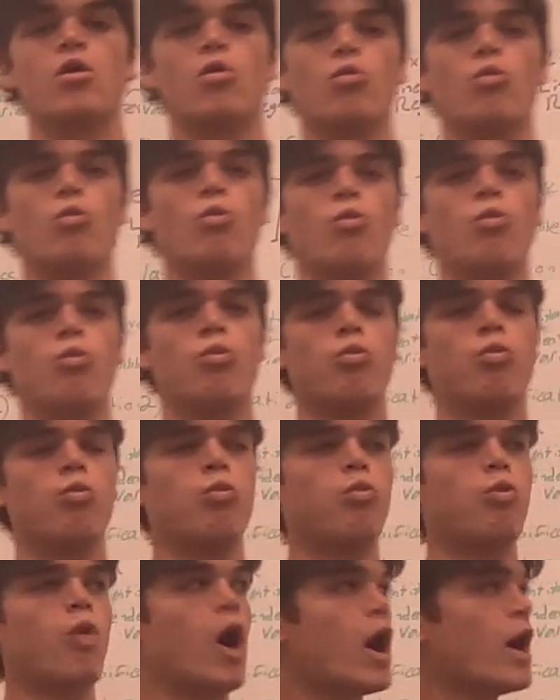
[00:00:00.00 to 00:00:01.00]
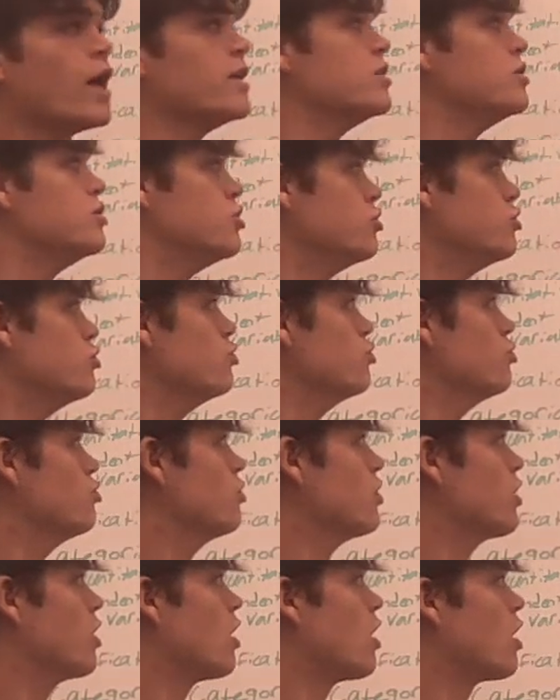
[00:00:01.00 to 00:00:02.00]
Why
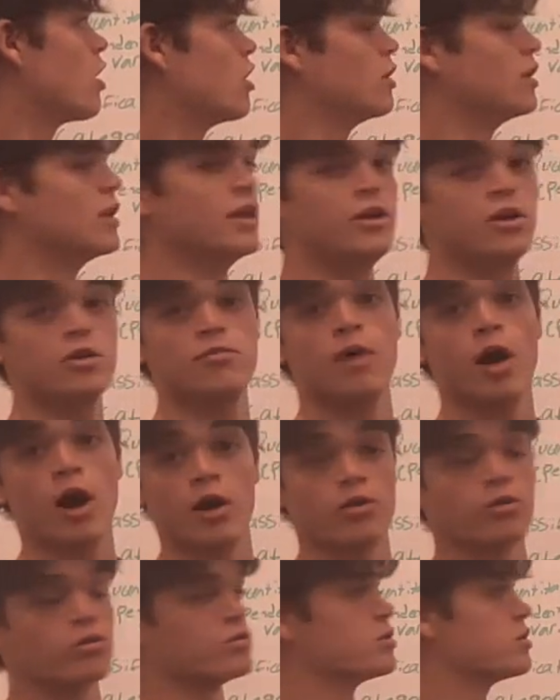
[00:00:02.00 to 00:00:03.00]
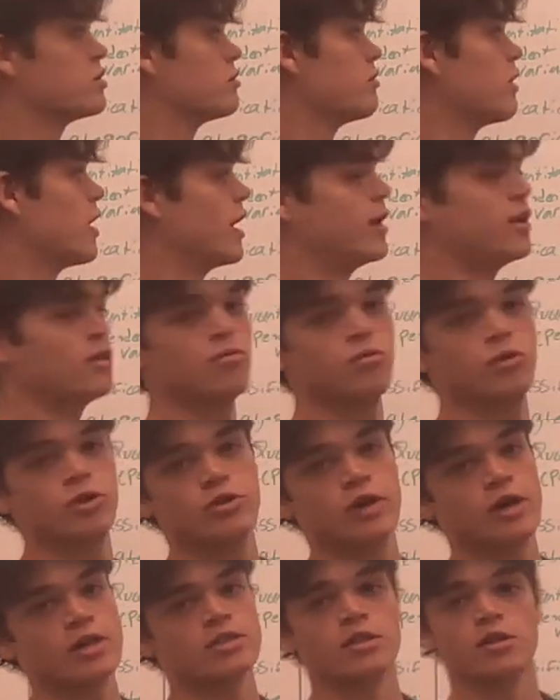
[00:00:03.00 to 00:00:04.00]
do our linear models, right, what you
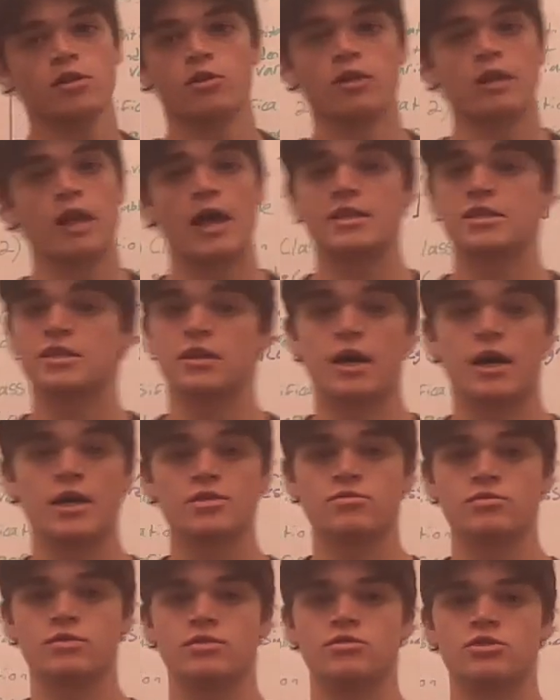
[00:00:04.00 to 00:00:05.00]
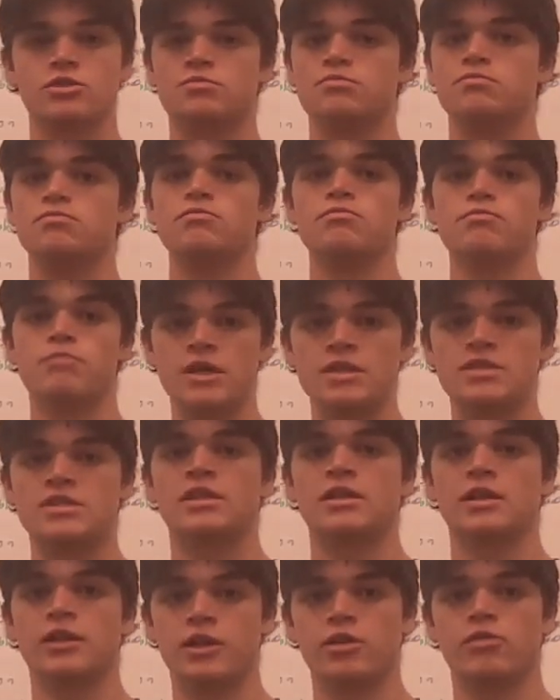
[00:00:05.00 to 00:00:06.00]
guys learned last class with just basic
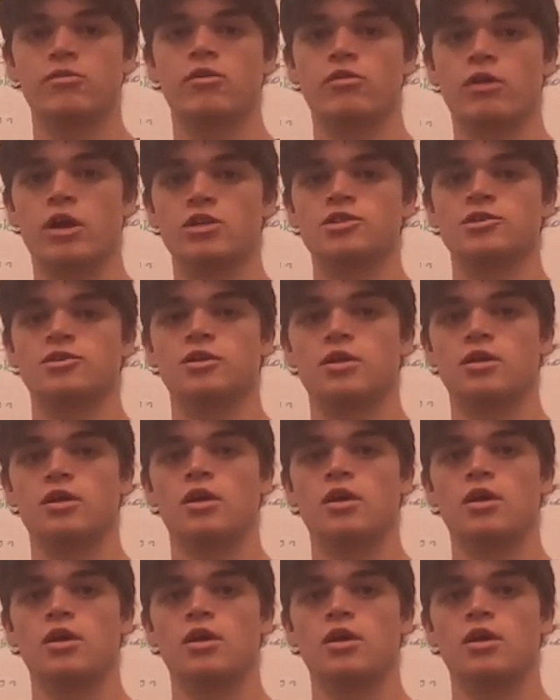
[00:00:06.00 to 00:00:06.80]
linear regression,